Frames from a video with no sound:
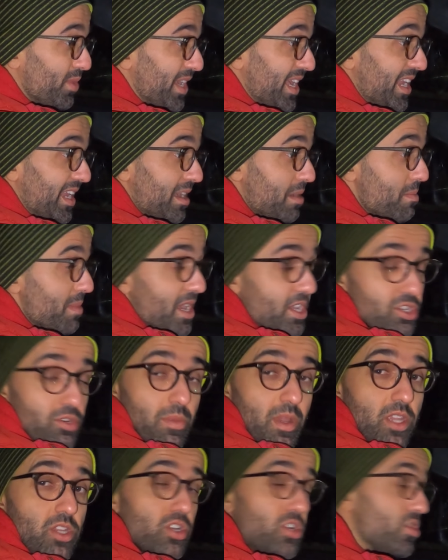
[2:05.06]
we're getting a major
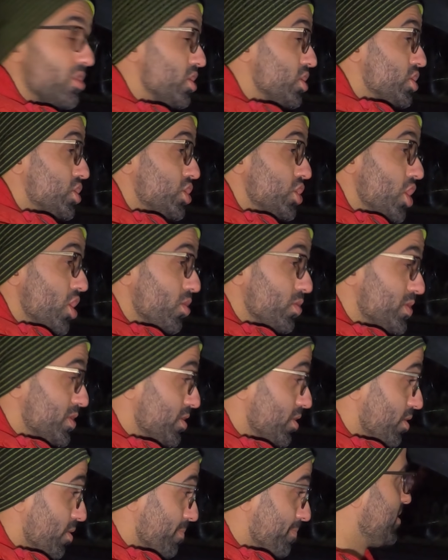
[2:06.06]
major
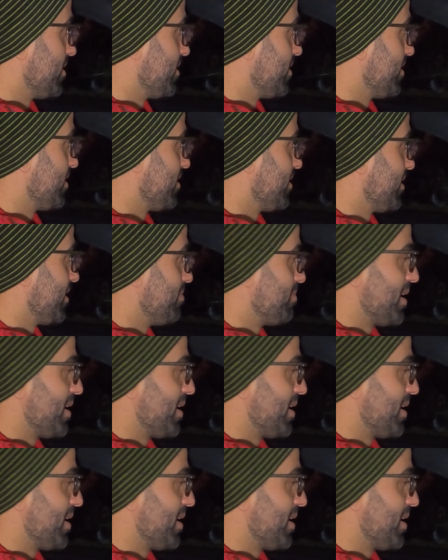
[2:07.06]
snowstorm.